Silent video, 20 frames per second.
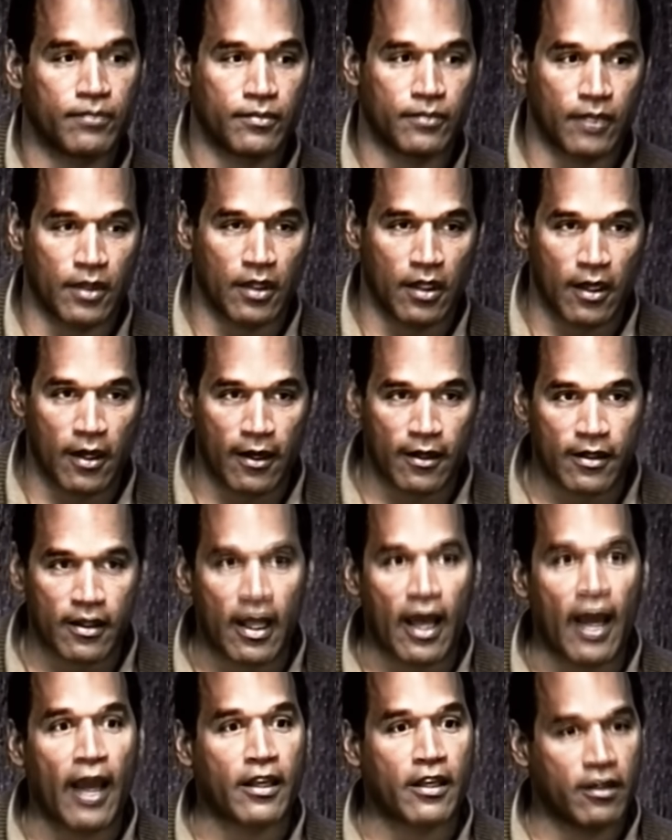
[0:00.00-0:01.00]
Uh,
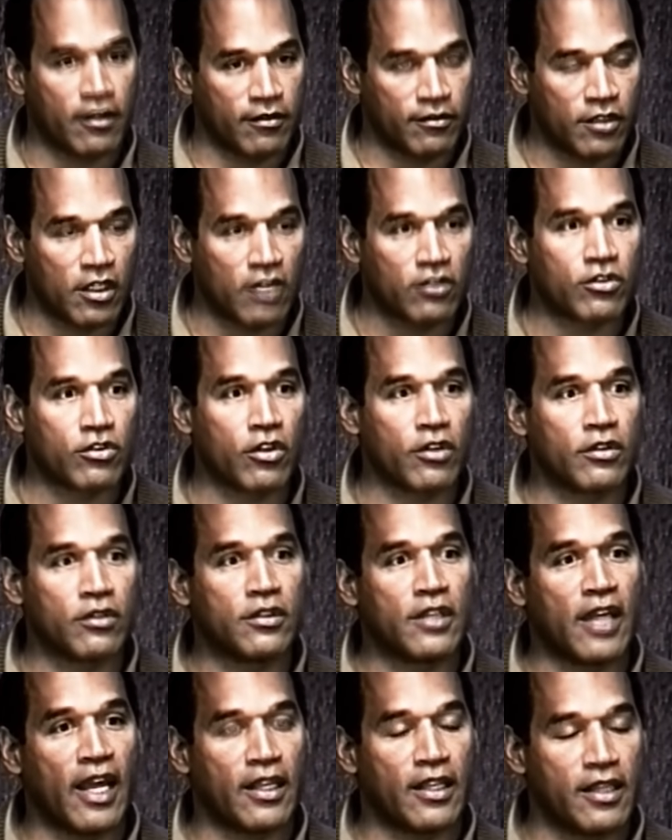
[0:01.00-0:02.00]
I could have touched her
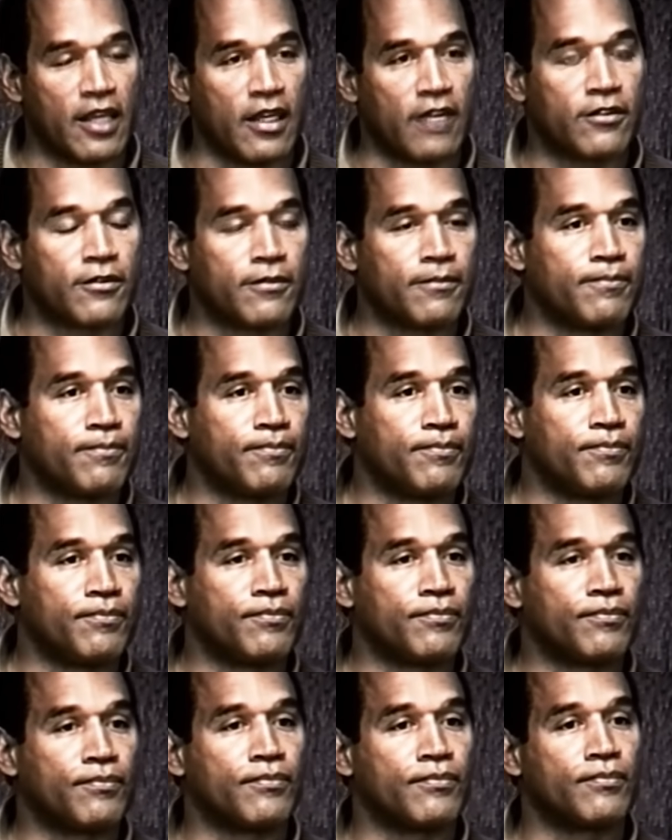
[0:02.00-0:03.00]
neck, yes. You mean you could
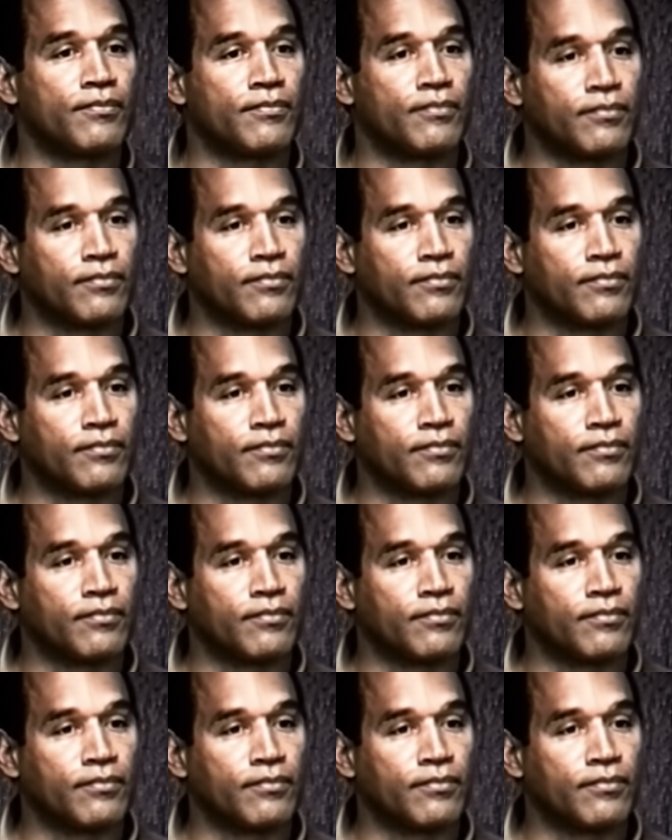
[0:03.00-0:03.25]
have touched